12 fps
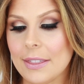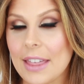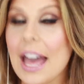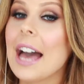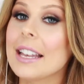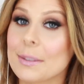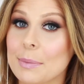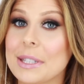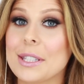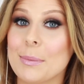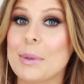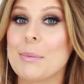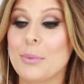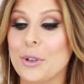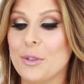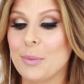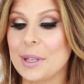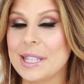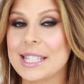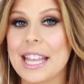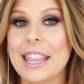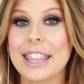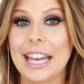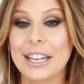there has been some improvements,
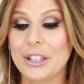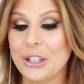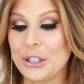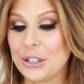thank